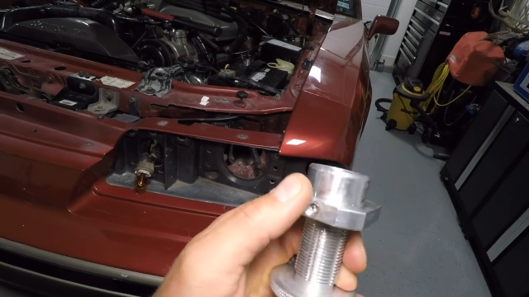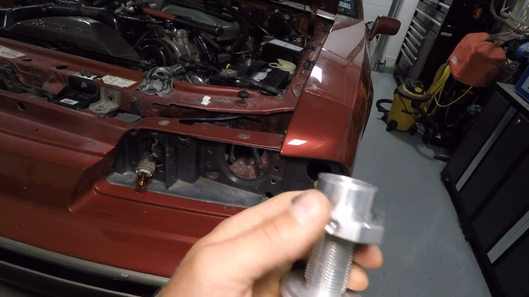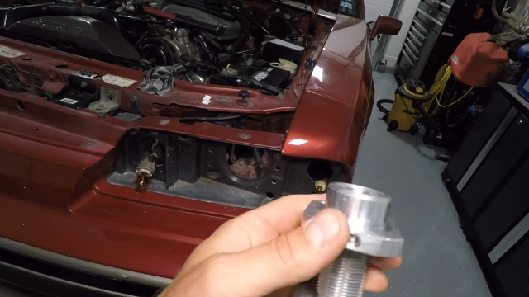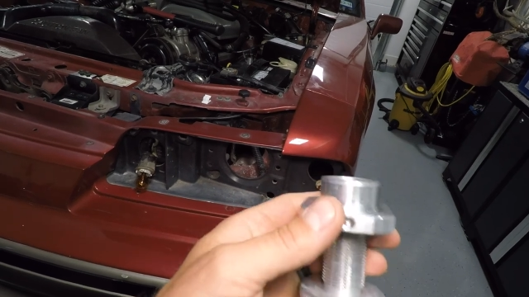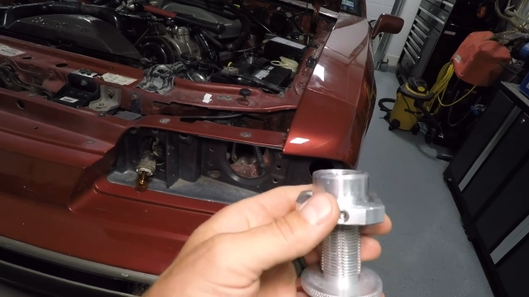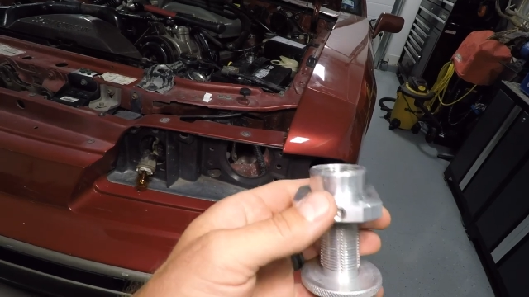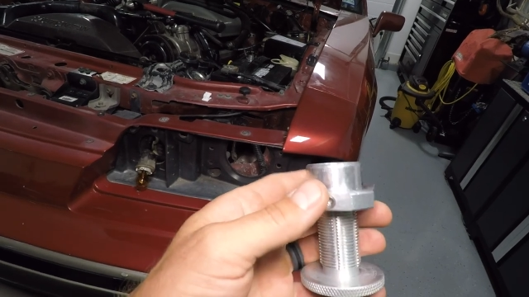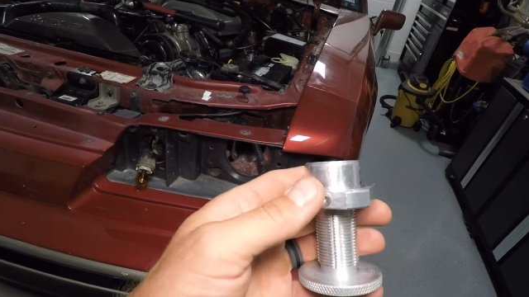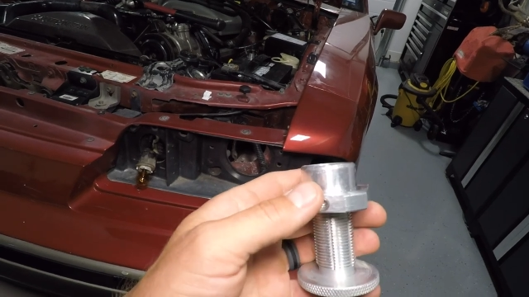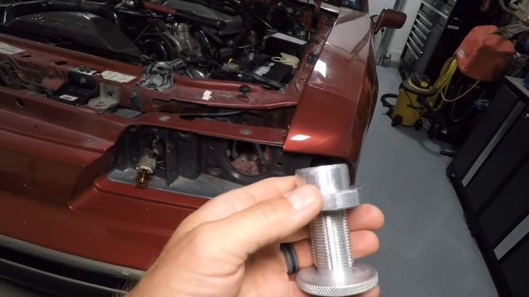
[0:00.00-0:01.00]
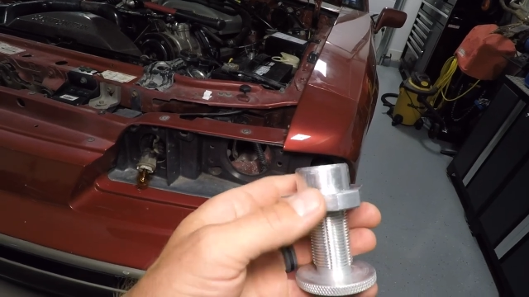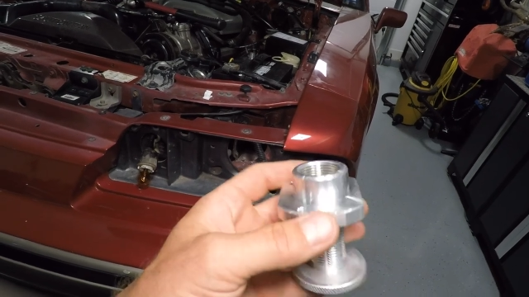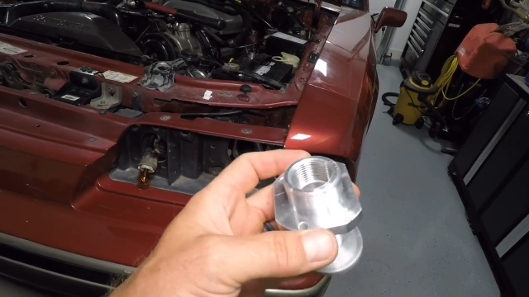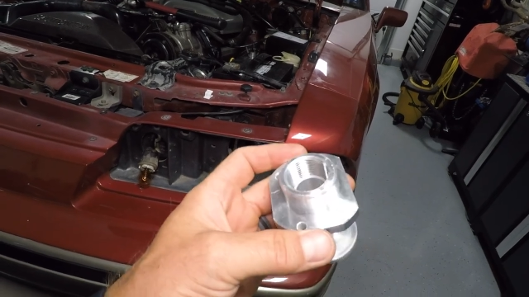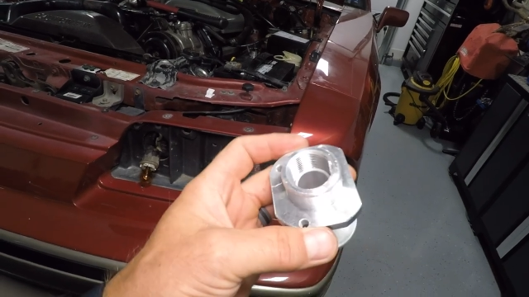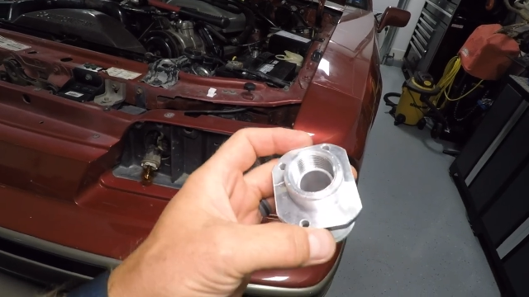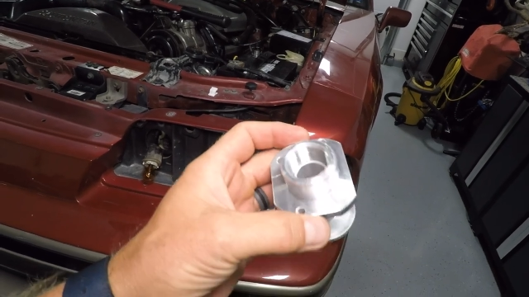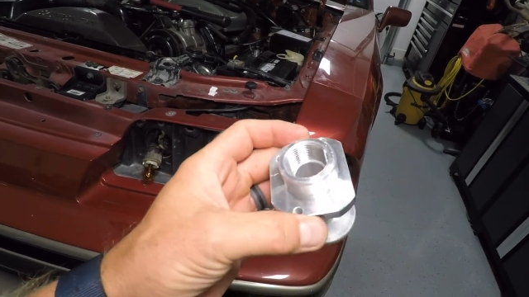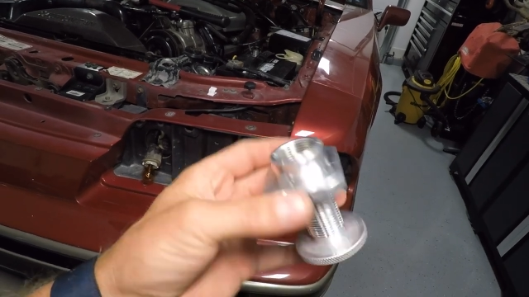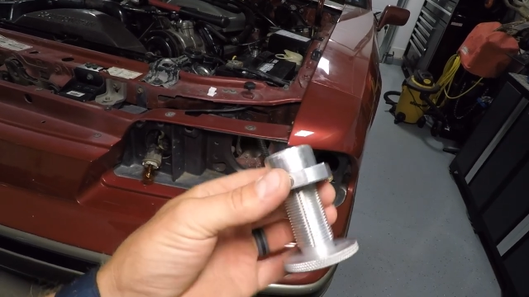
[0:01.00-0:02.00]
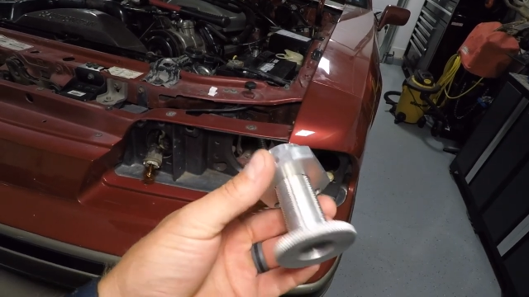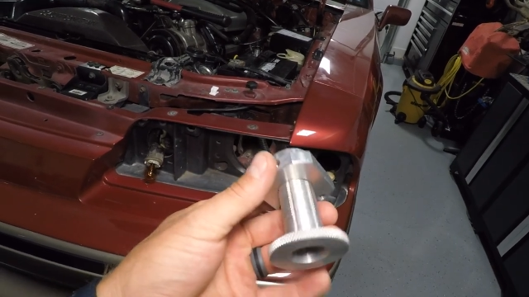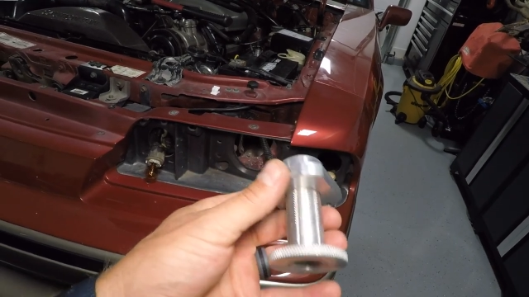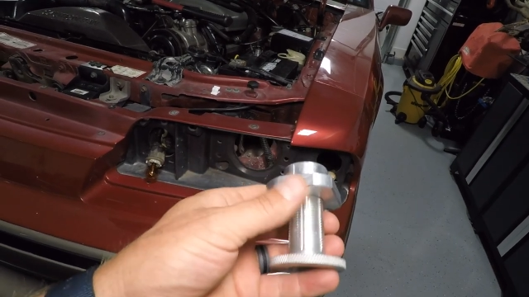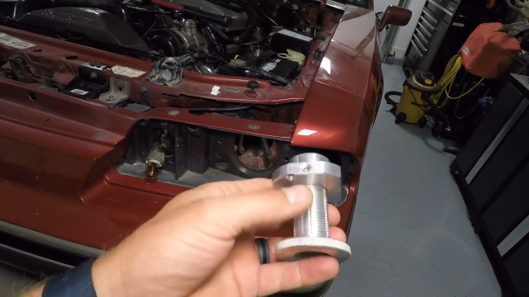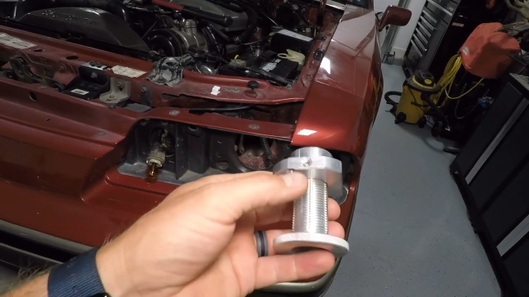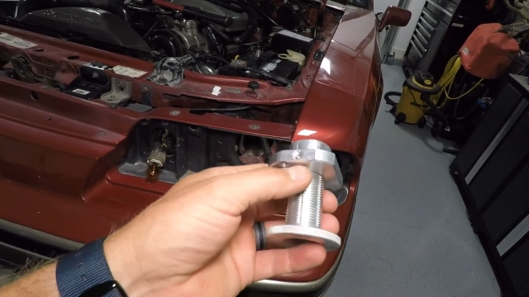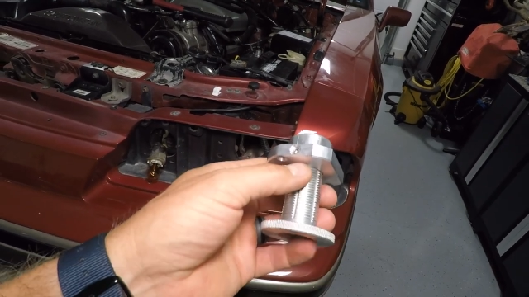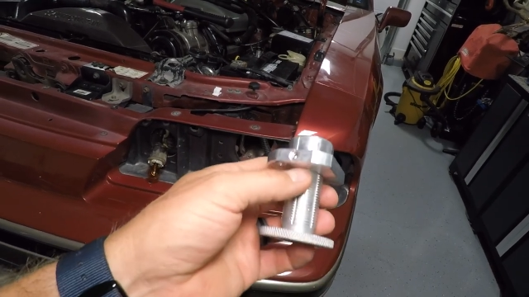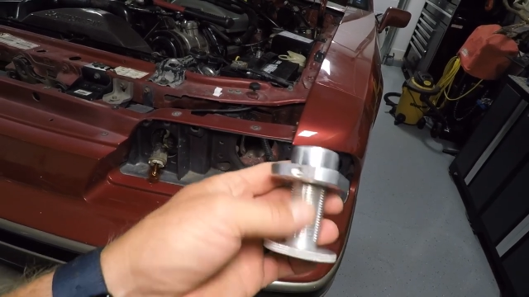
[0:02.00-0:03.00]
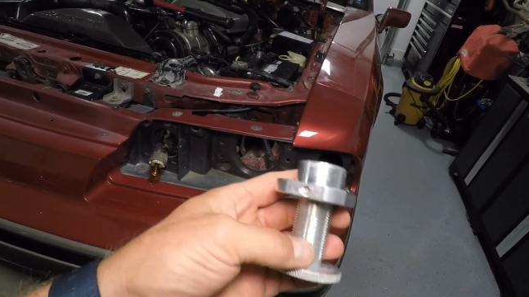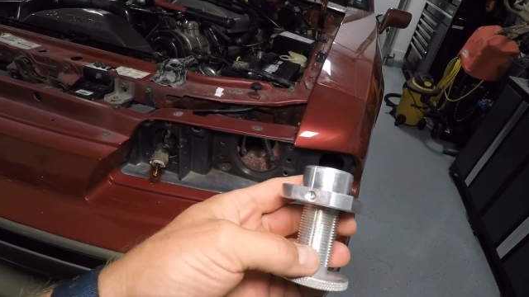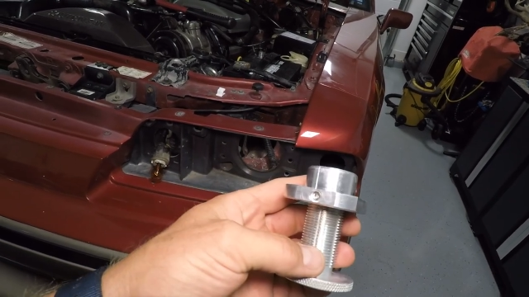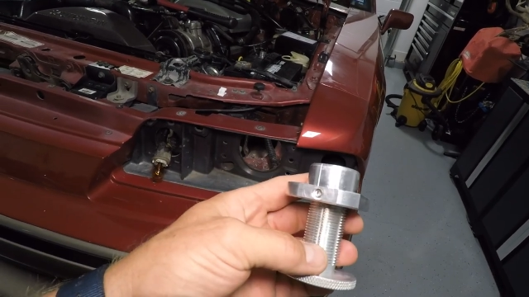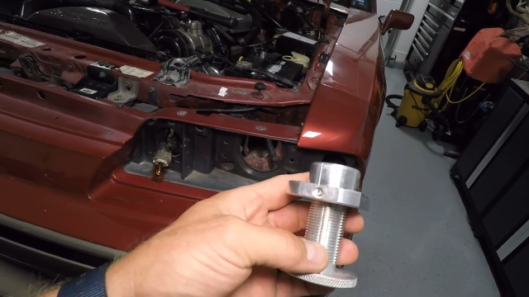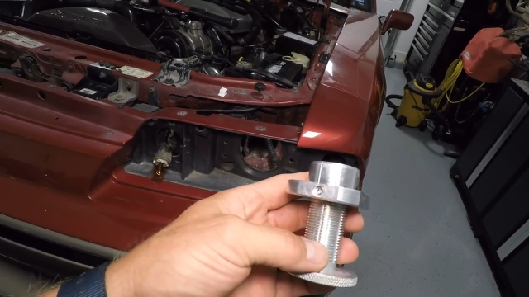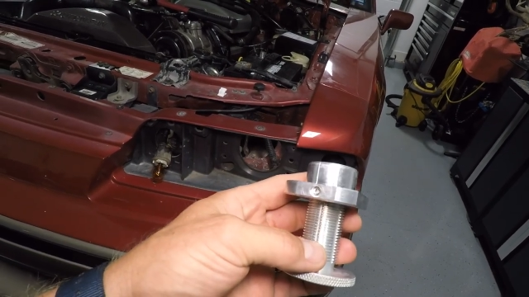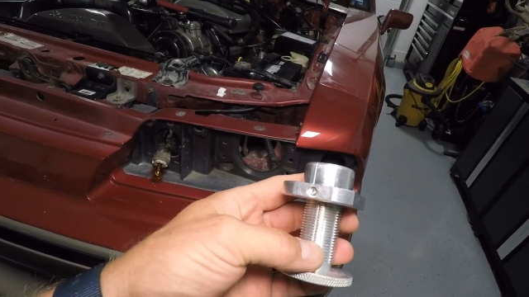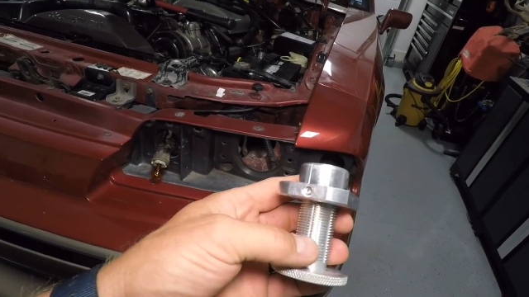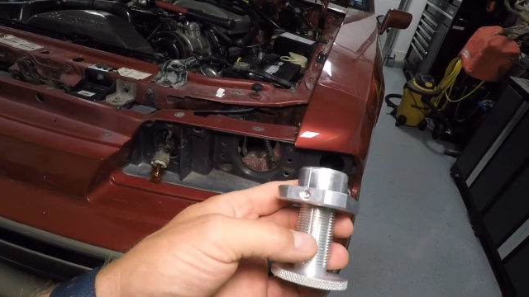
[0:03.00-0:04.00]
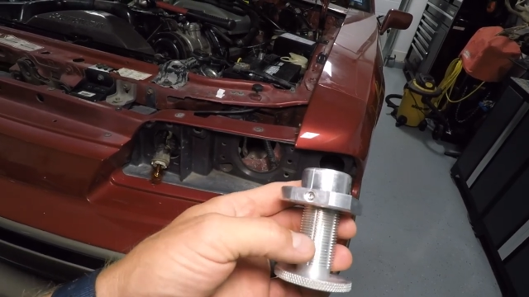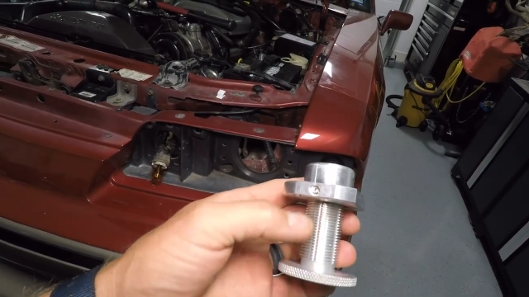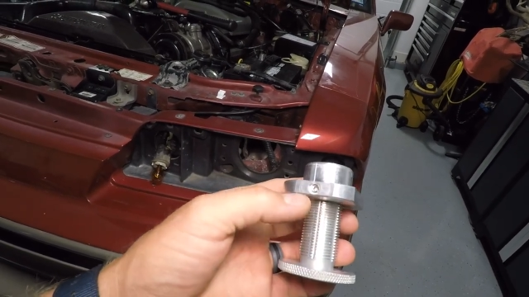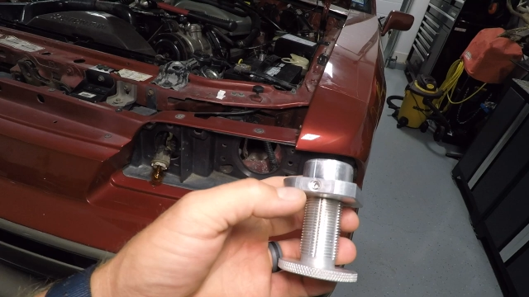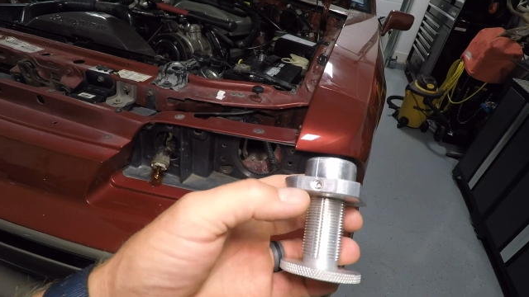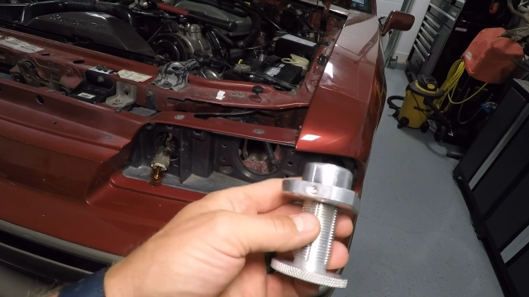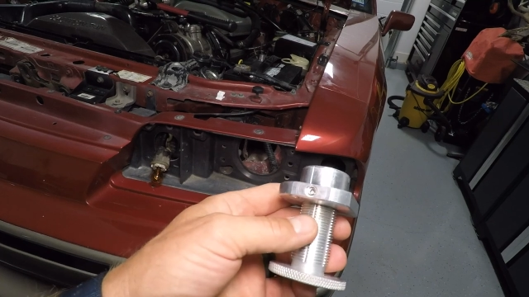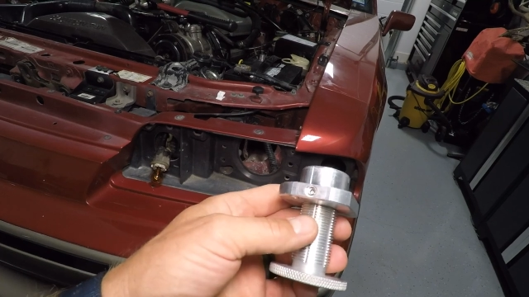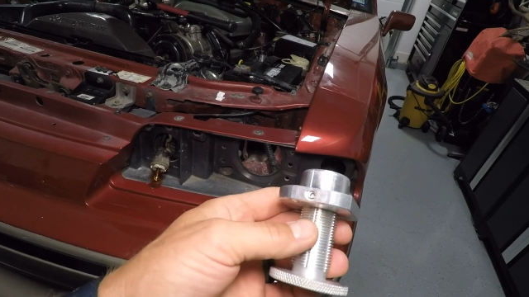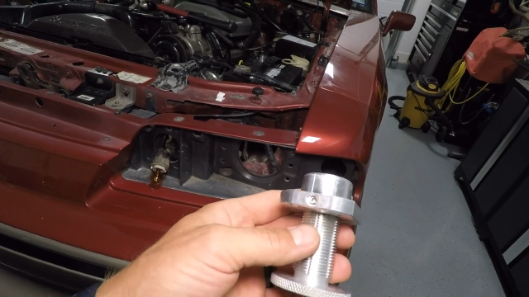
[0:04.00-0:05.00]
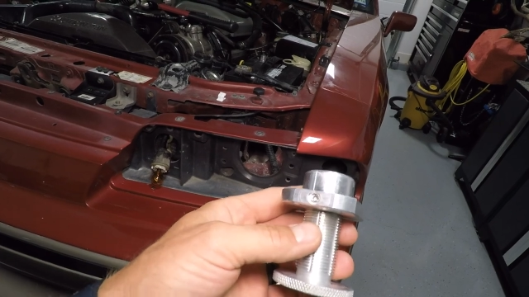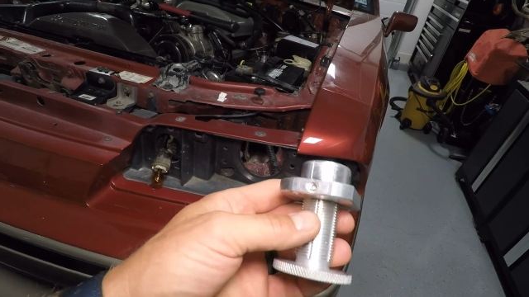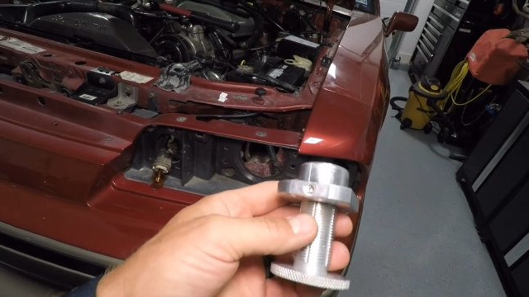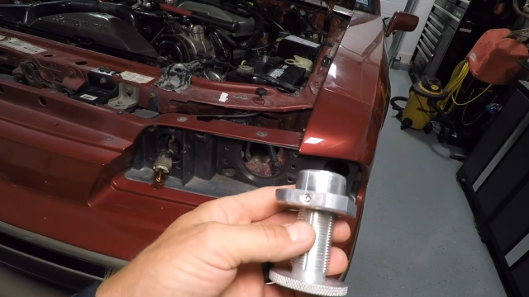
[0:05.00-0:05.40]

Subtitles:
No face is visible, so there are no lips to read.